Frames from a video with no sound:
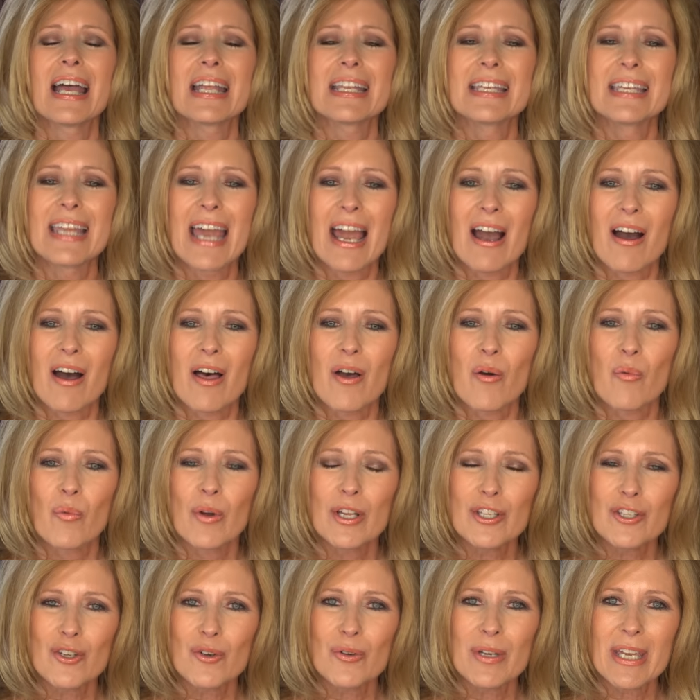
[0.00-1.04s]
Now,
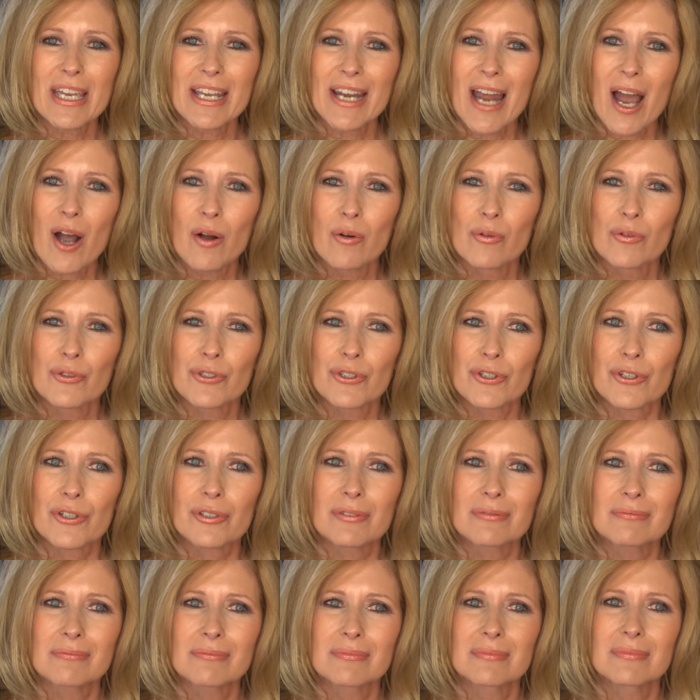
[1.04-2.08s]
when you get
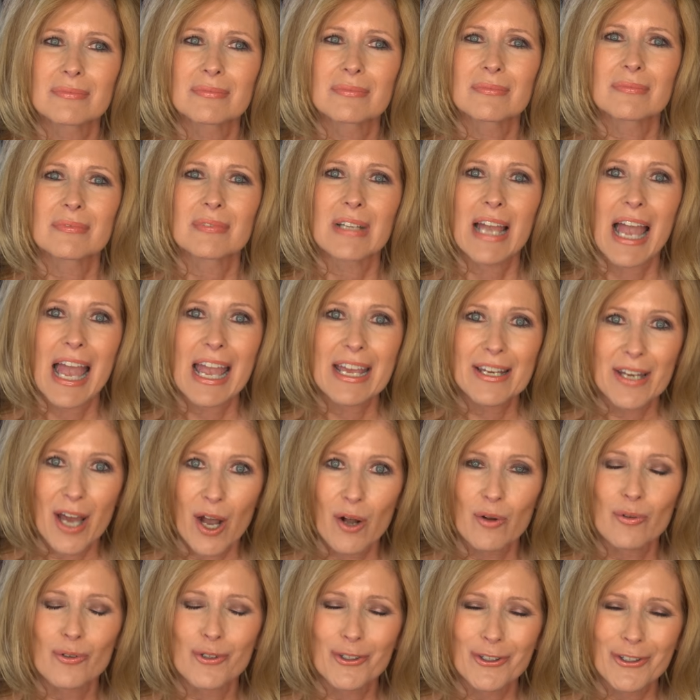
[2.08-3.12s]
older, and
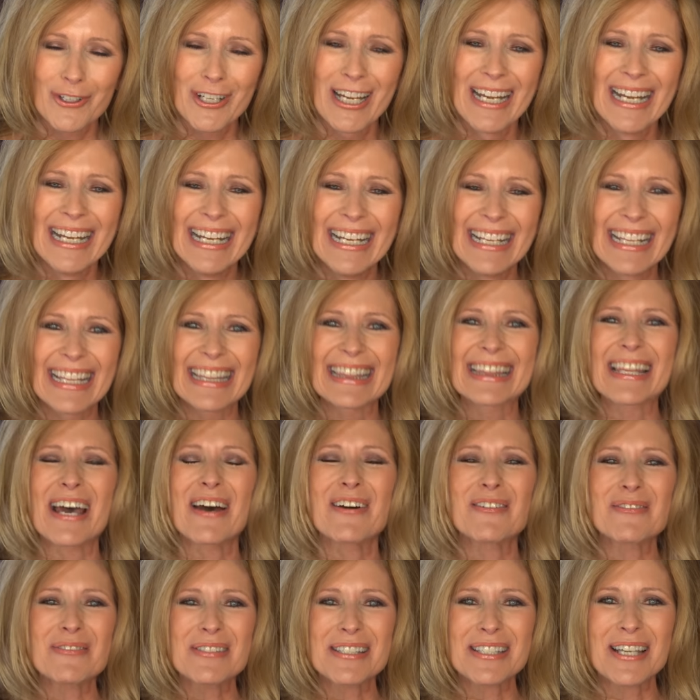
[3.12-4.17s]
older,
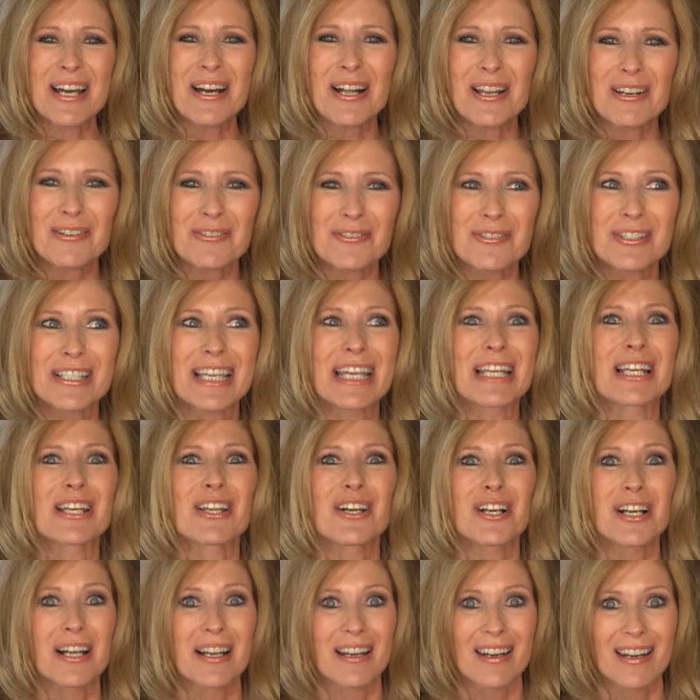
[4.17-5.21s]
those colors can
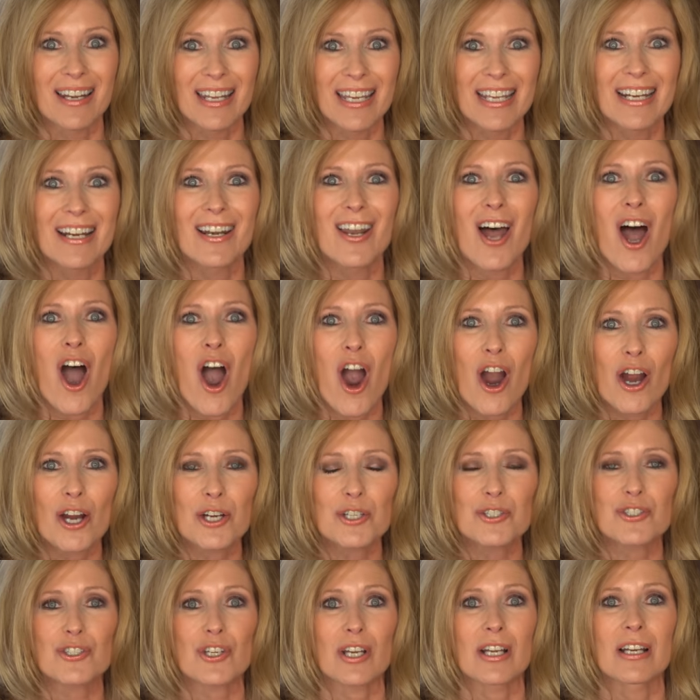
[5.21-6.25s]
look a little
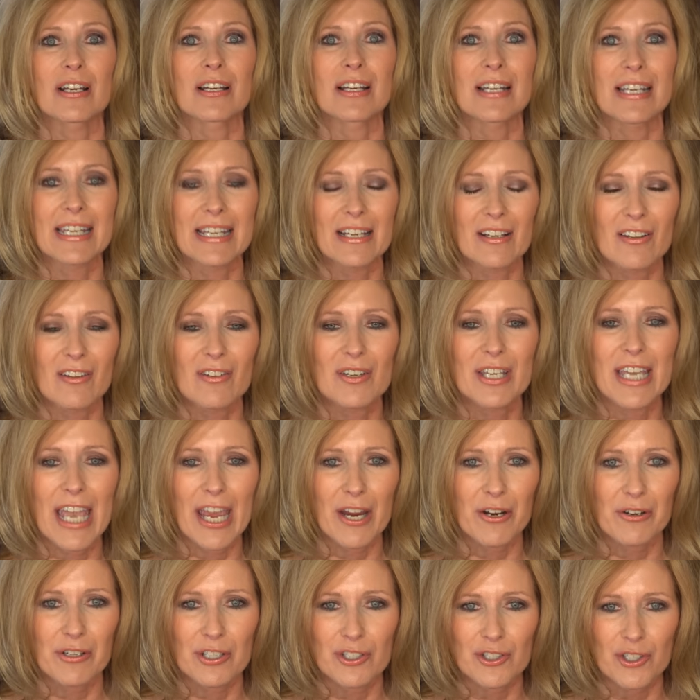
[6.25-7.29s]
harsh, a little
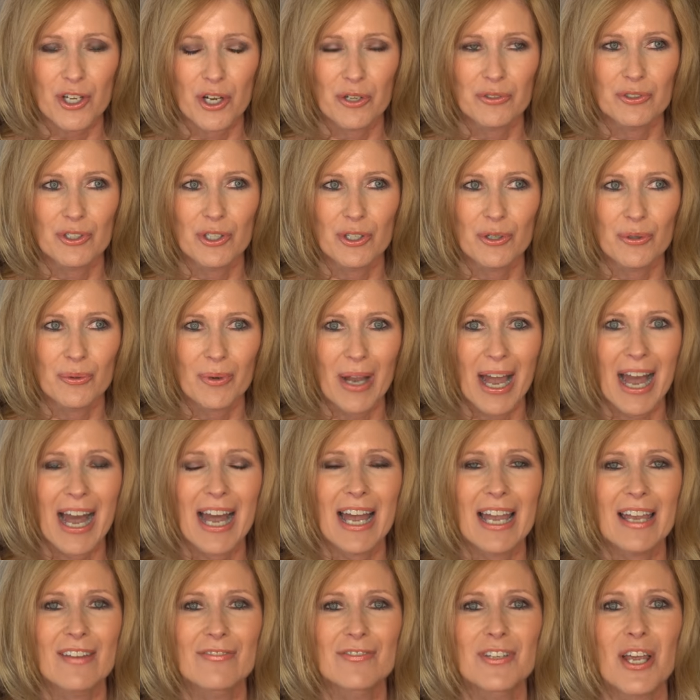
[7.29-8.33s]
garish on you.
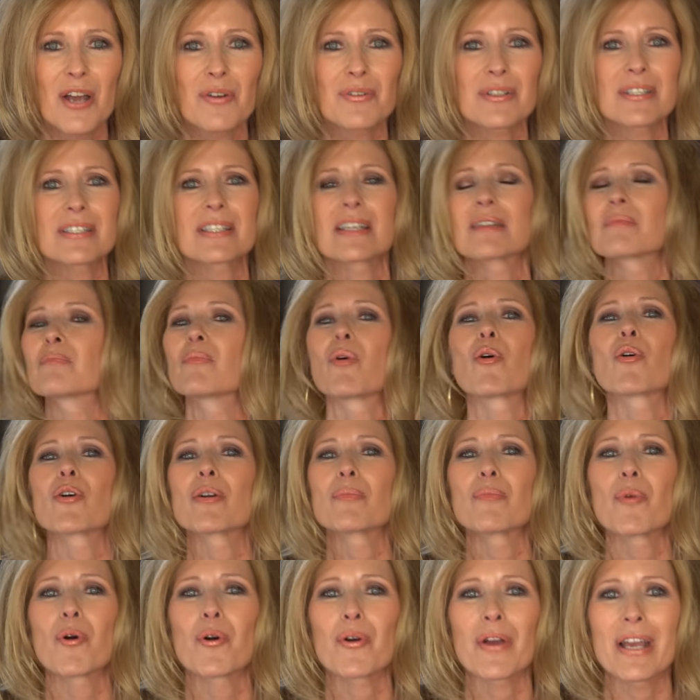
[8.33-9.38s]
I have noticed it more
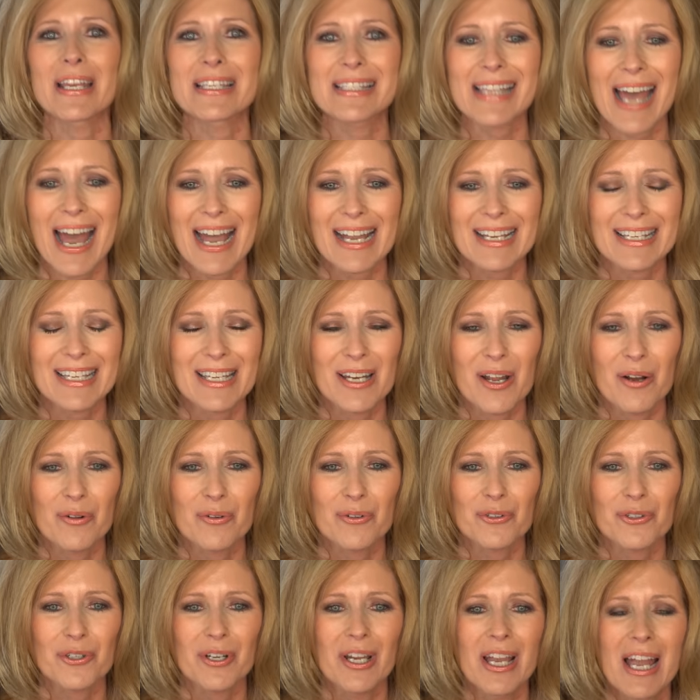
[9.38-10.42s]
and more as I get
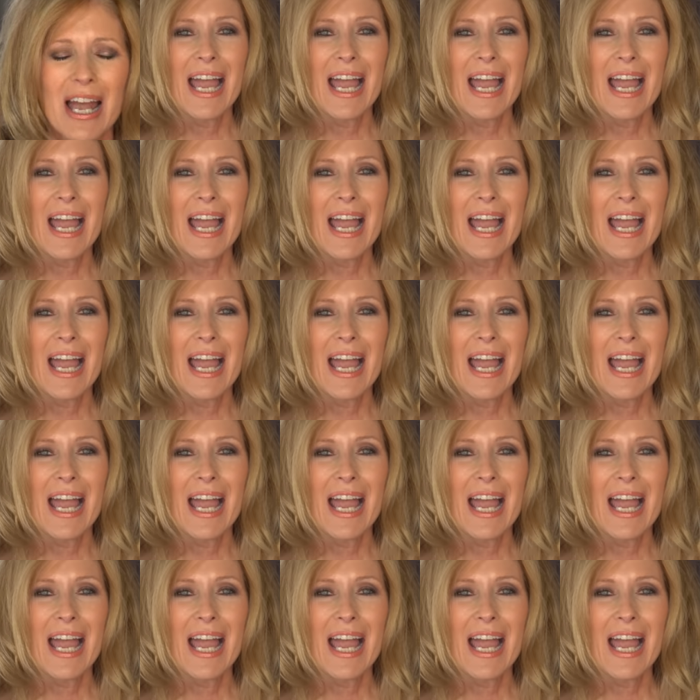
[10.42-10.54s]
older.